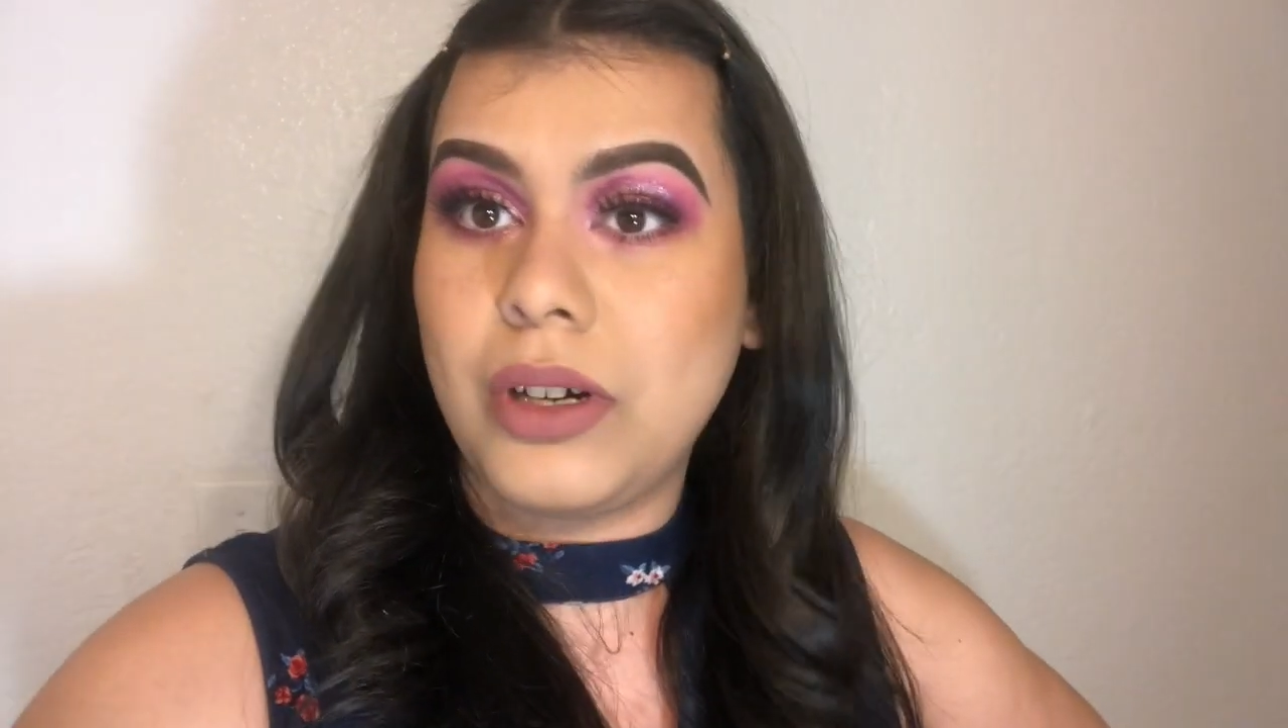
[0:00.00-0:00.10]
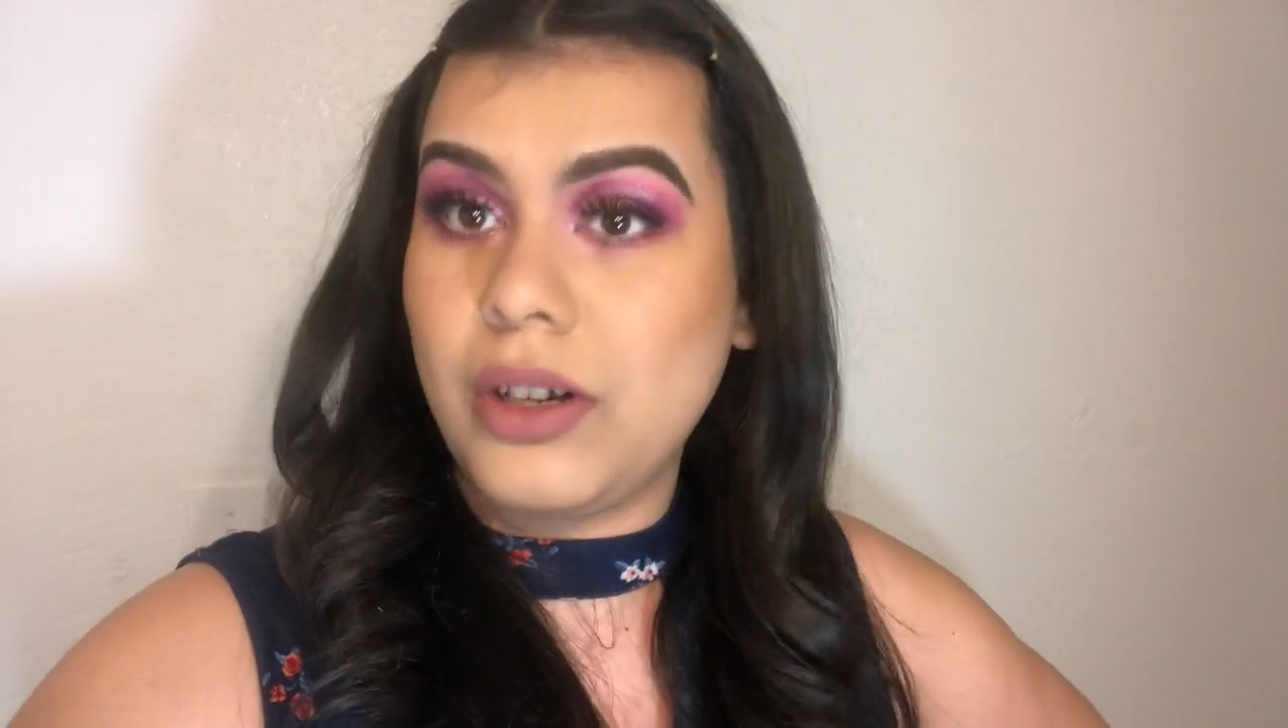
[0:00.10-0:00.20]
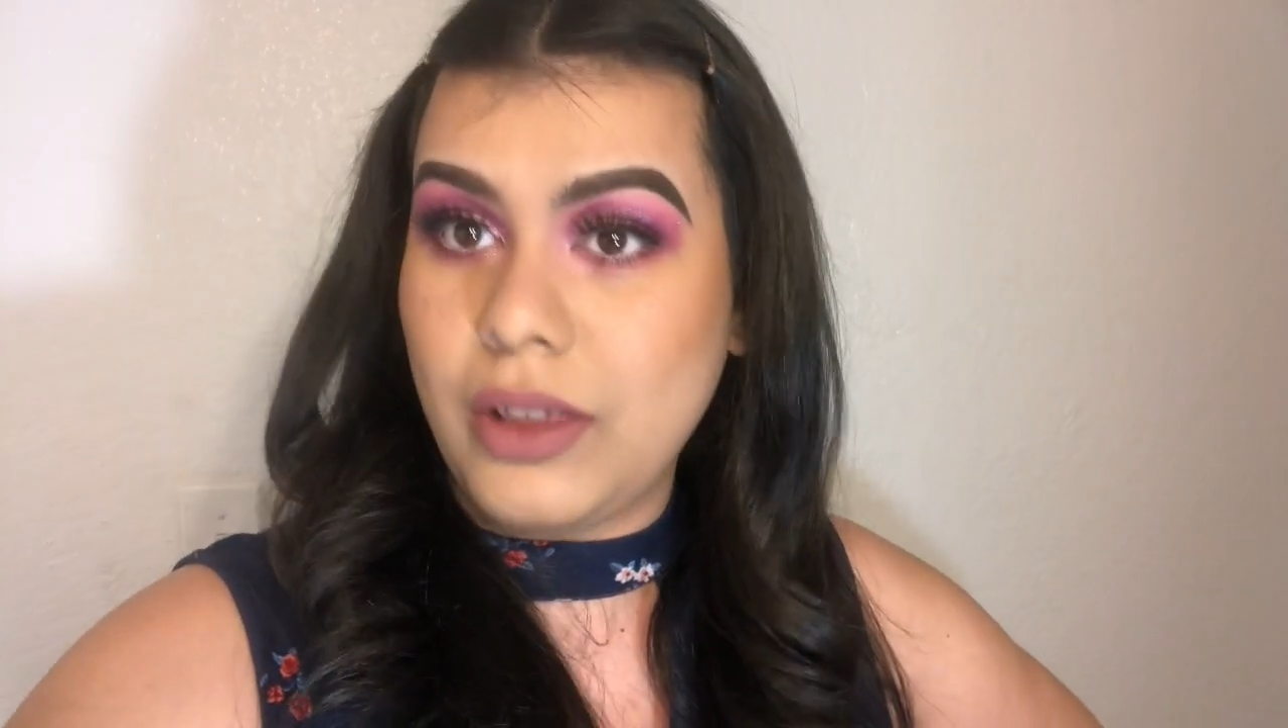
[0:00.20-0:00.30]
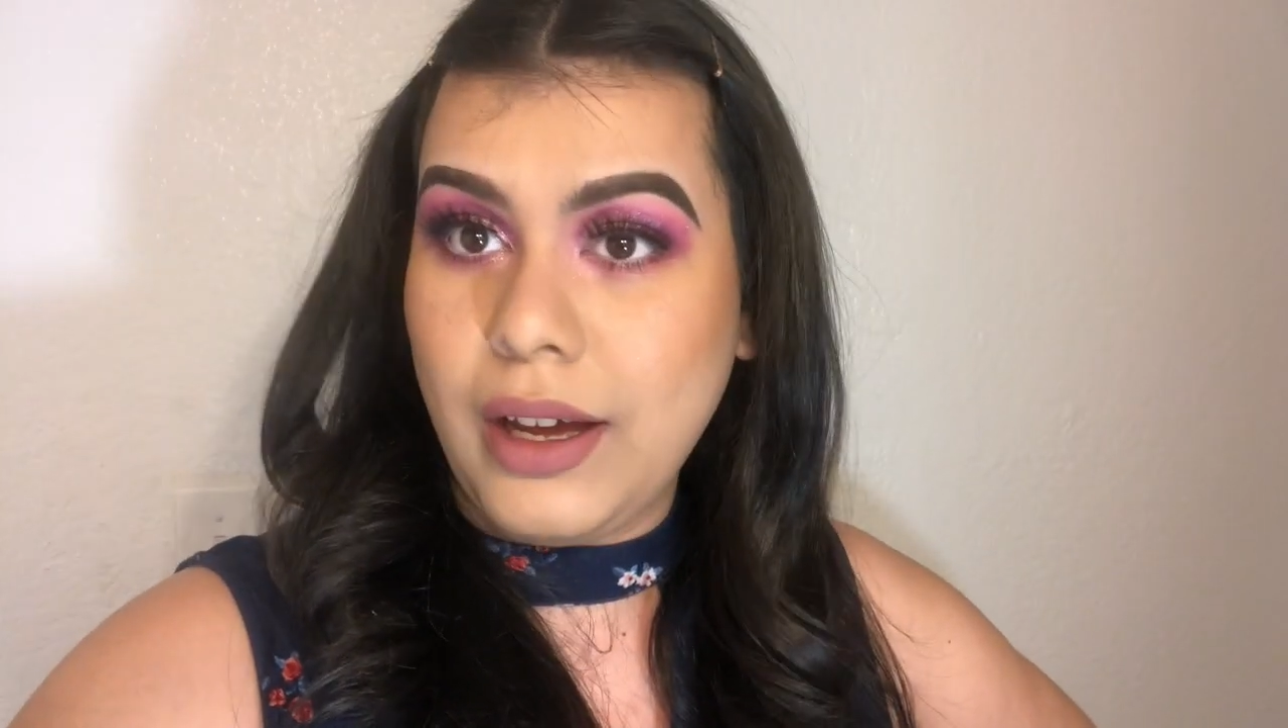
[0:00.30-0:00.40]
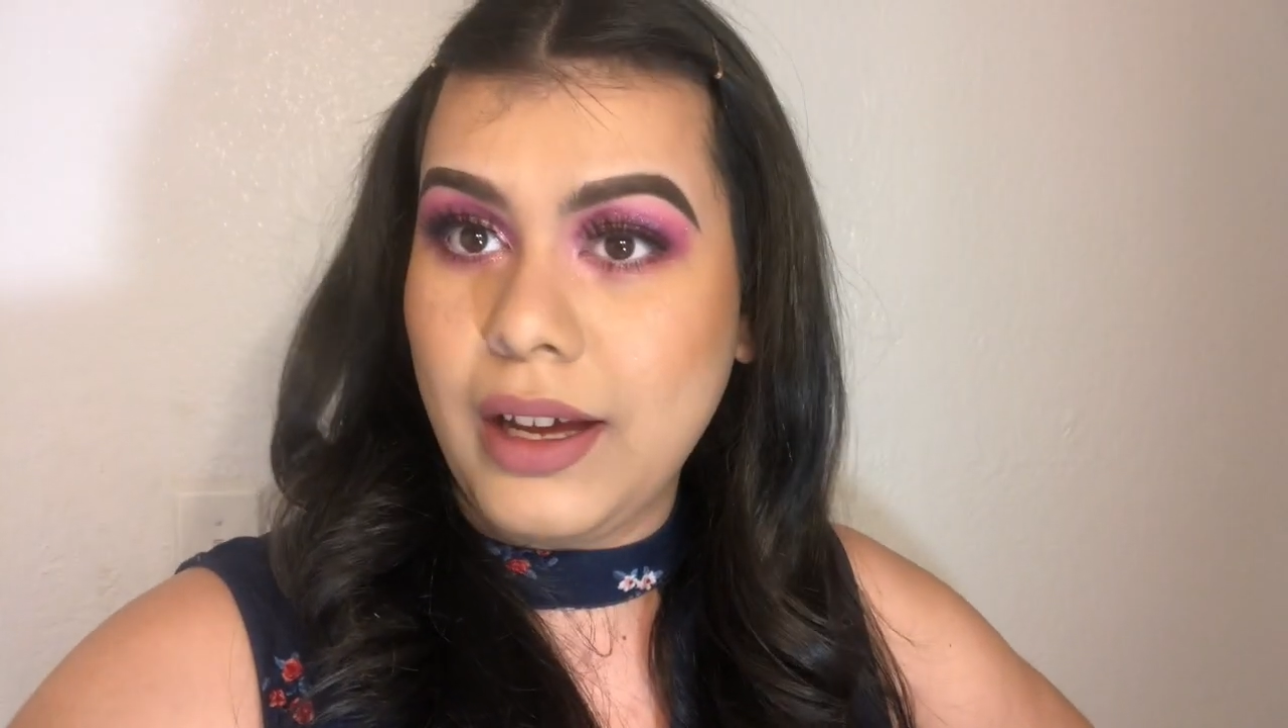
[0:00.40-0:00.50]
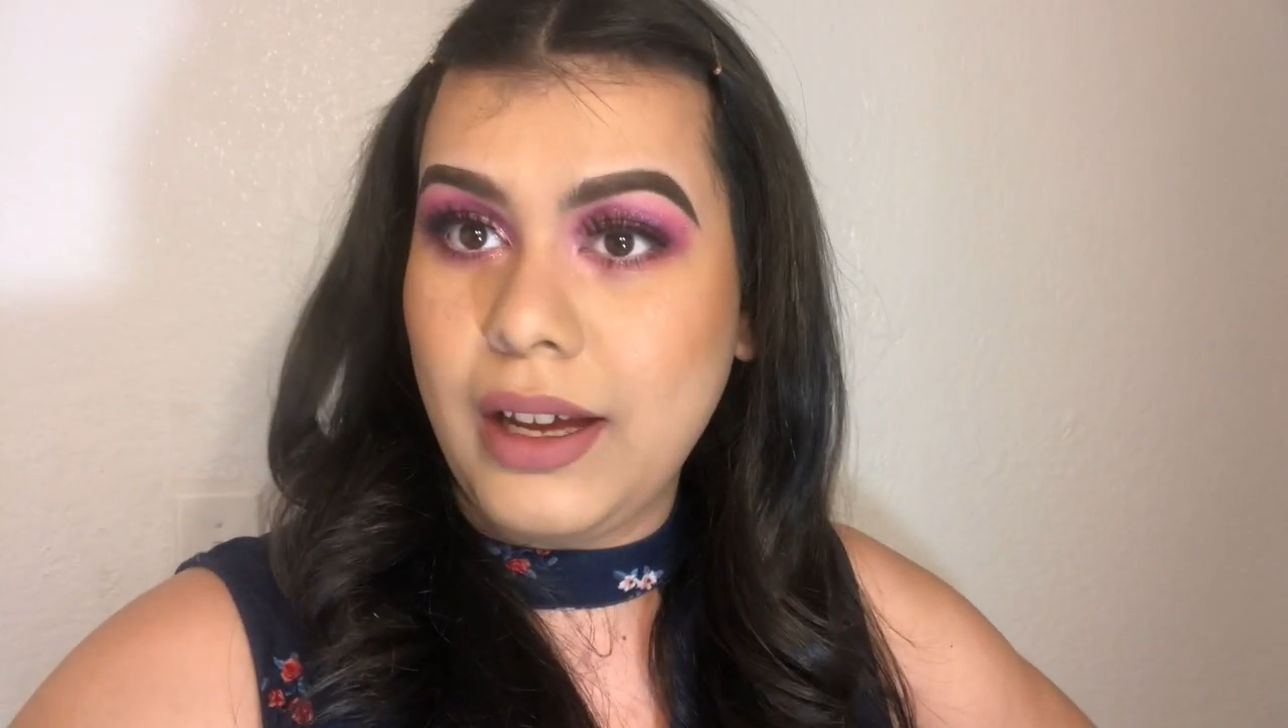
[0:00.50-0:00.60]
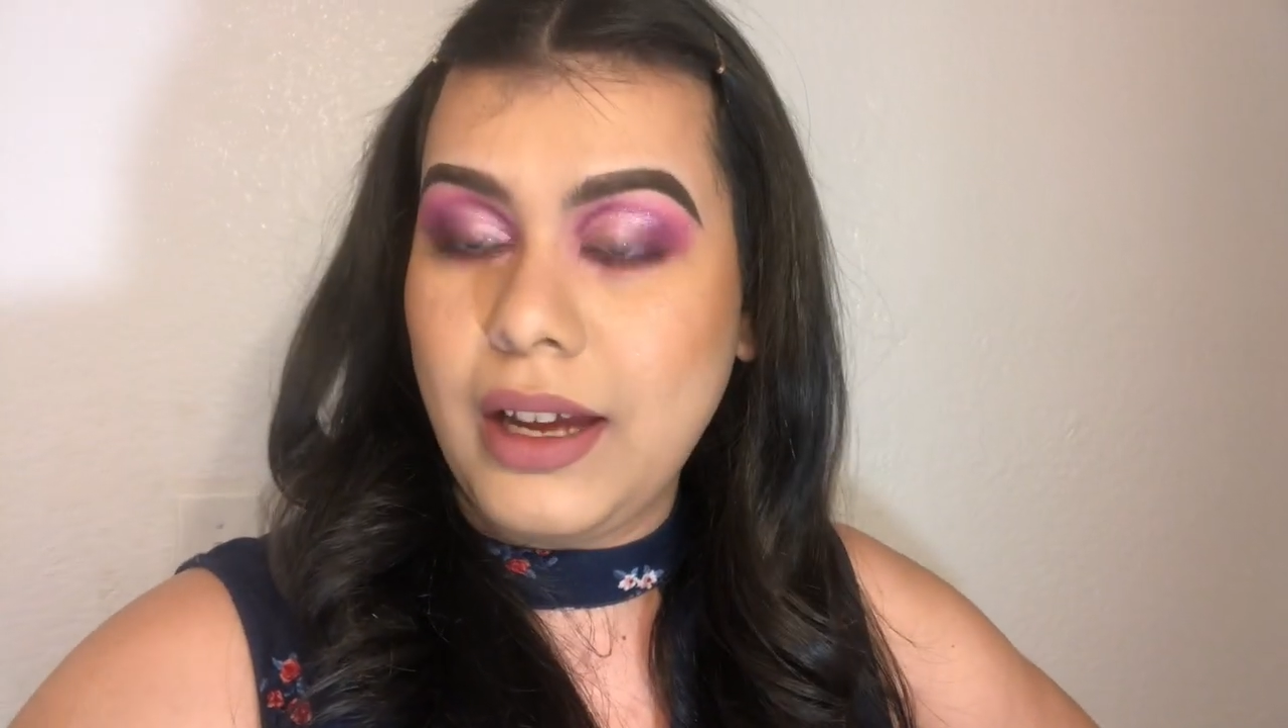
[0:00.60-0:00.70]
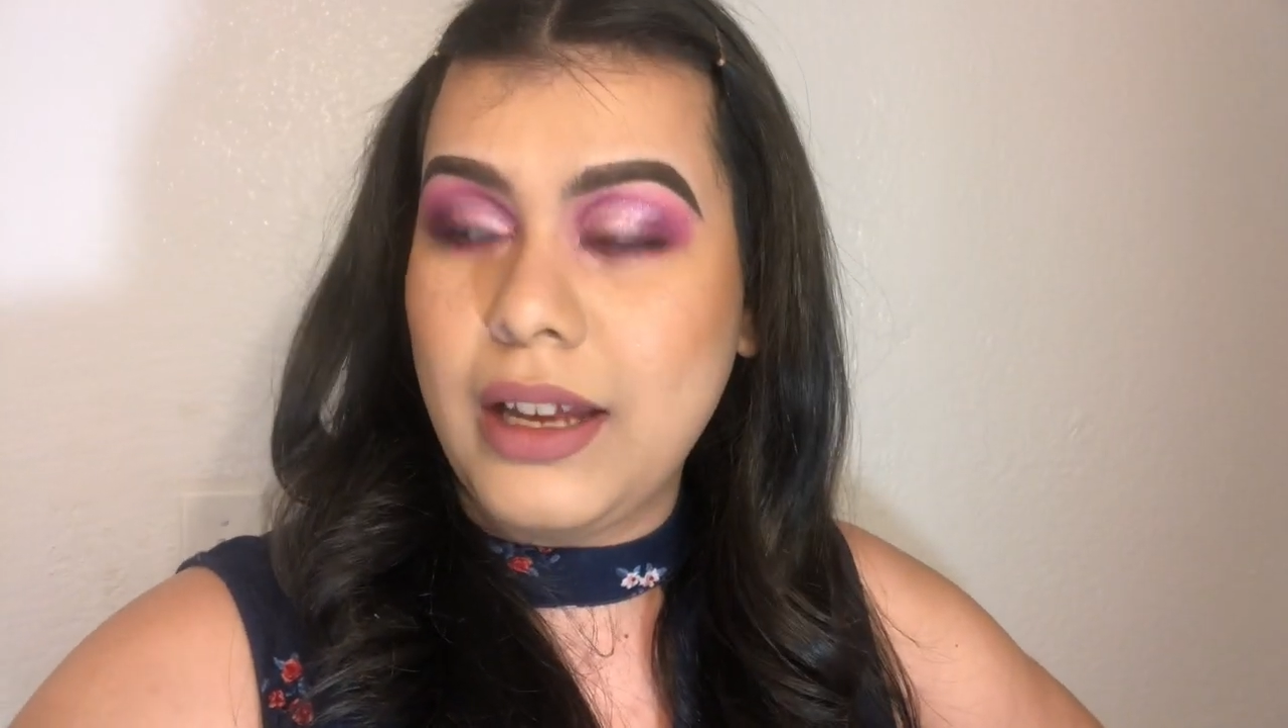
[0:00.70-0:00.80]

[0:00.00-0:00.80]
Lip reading: all that,